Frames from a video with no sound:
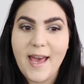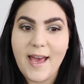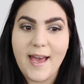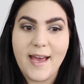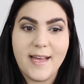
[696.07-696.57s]

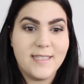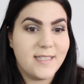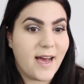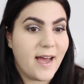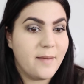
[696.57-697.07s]

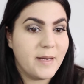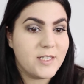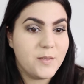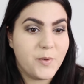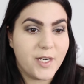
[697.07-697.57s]
And I'm
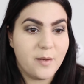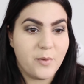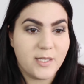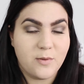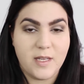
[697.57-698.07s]
actually pretty
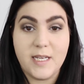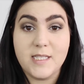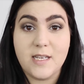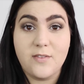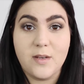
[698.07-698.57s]
impressed with it.
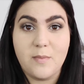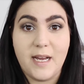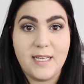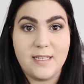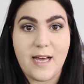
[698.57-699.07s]
It's given
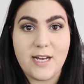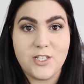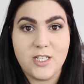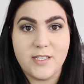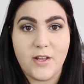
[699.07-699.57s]
my
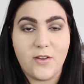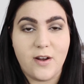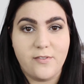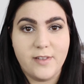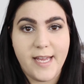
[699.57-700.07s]
lashes a
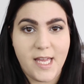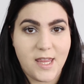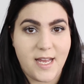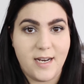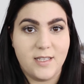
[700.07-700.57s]
lot of
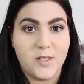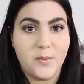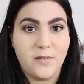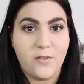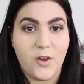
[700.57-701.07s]
length and a little
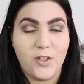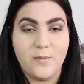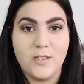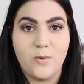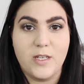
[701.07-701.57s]
bit of
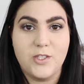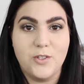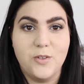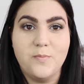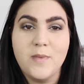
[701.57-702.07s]
volume as well
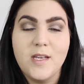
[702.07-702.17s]
too.